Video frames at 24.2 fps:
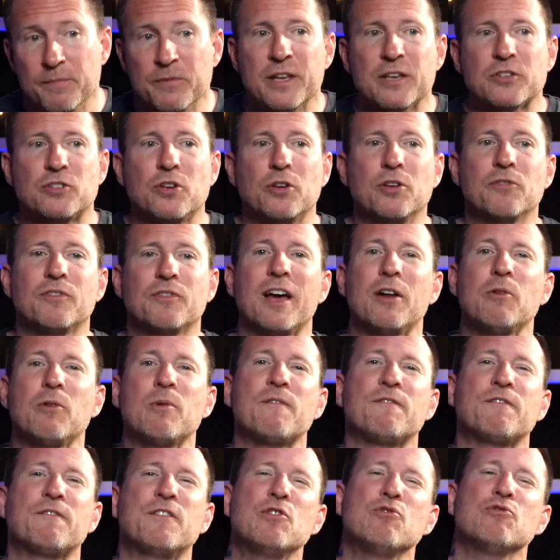So you've got to
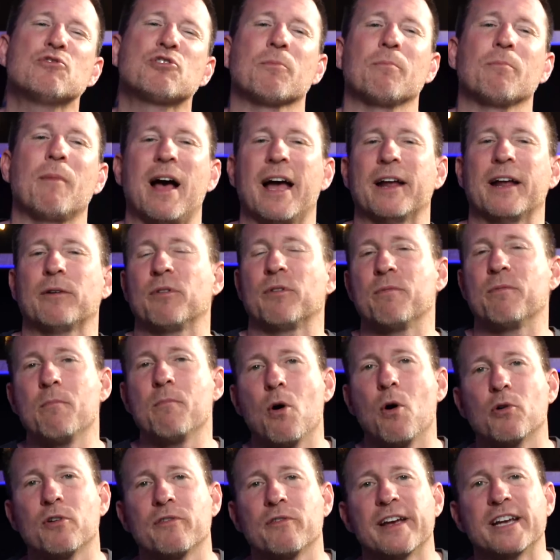infuse your mind with
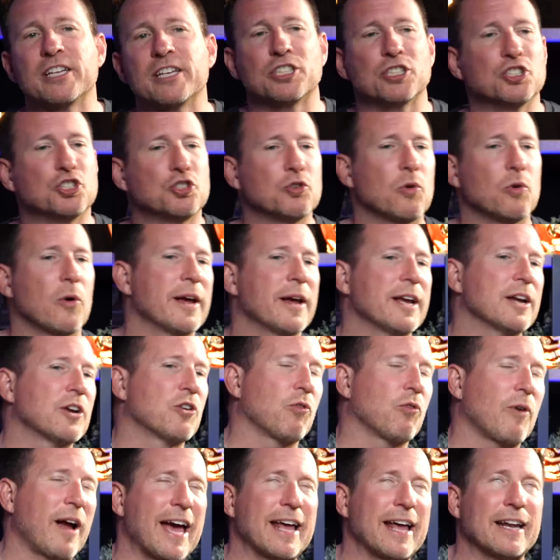motivation, joy,
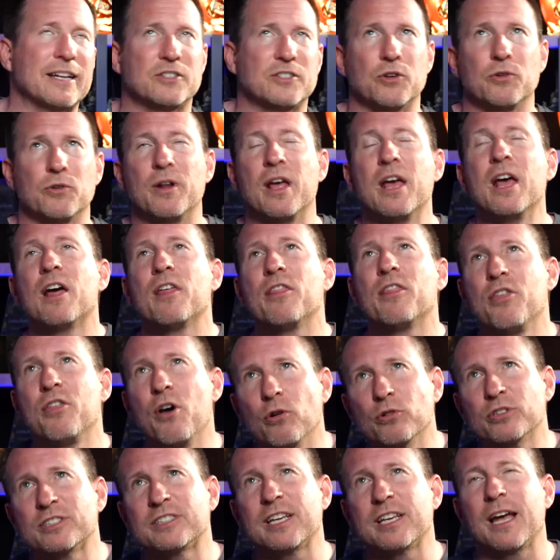gratitude,
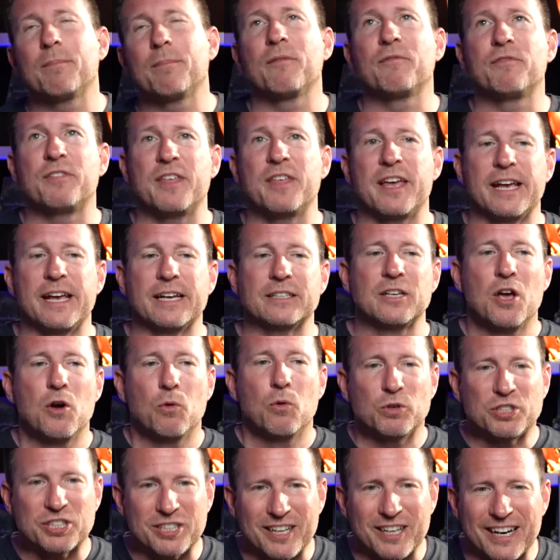those type of things,
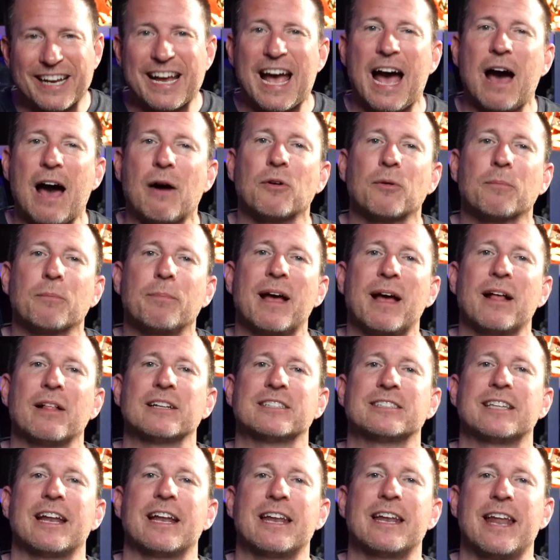which is going to counterbalance
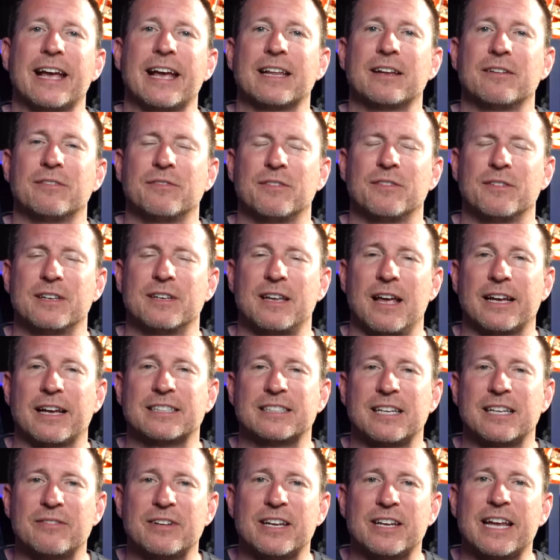that
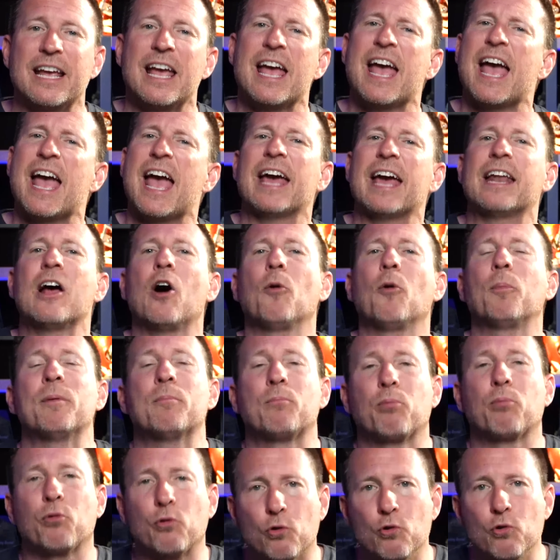negativity and help
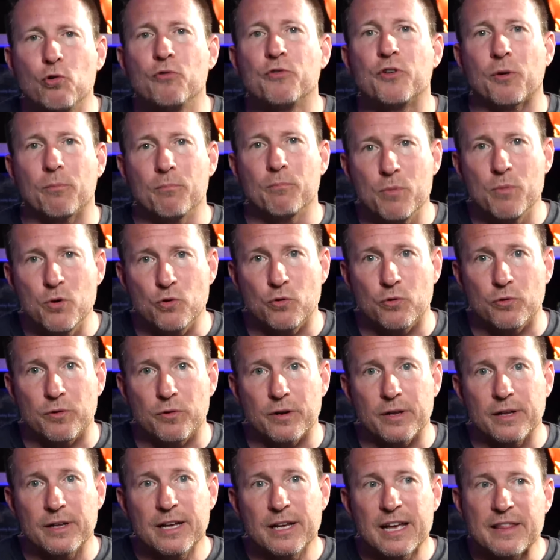improve your mood.
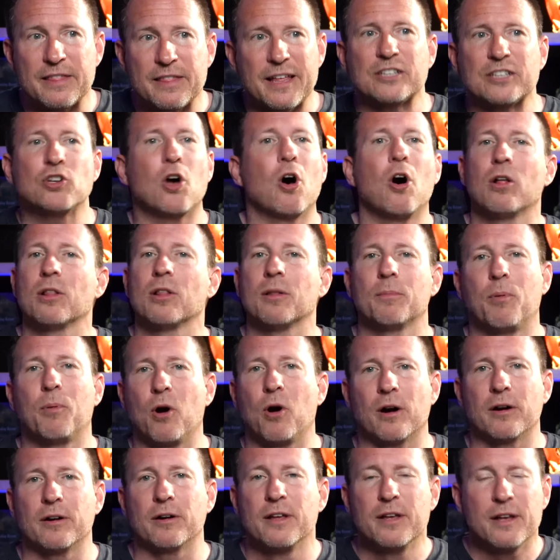That's all a
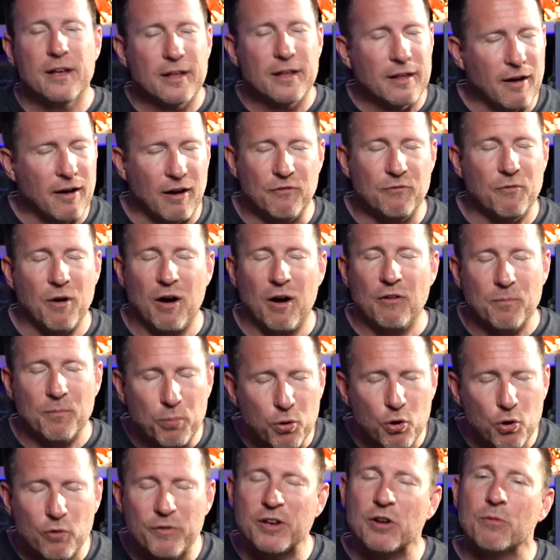part of
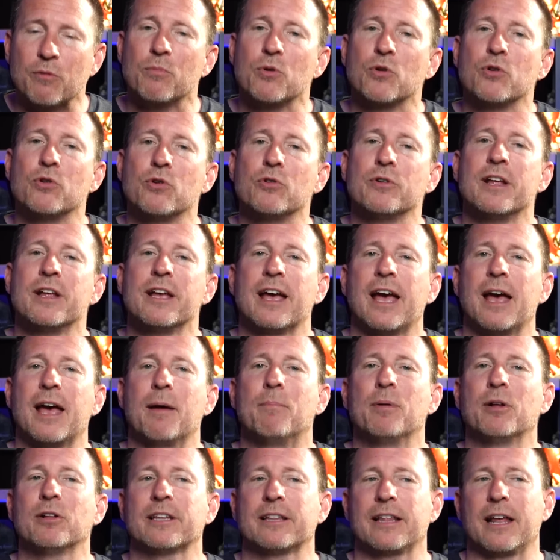improving your mood and
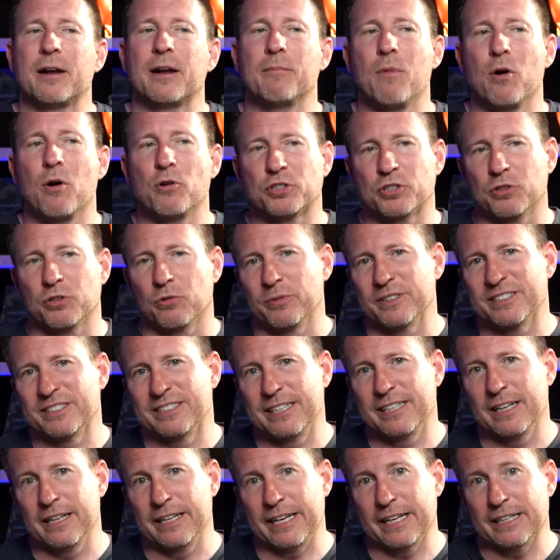building that emotional
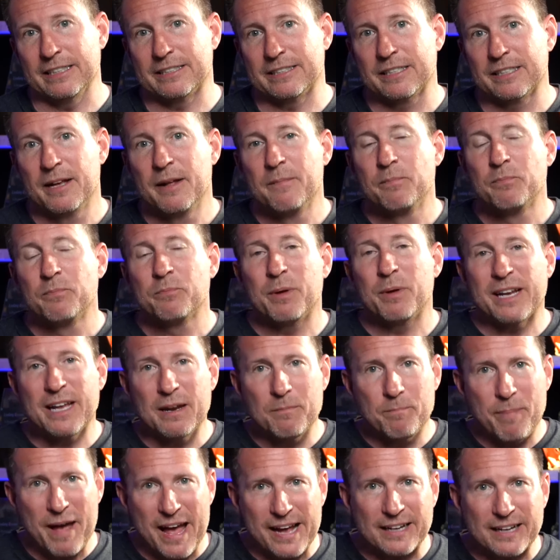resilience. But again,
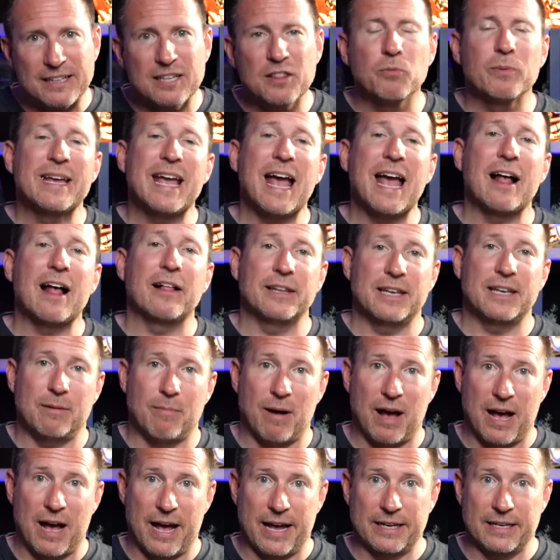back to the reality
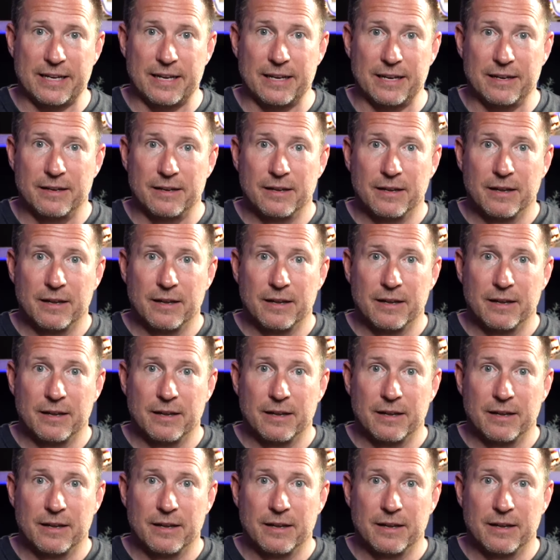behind it.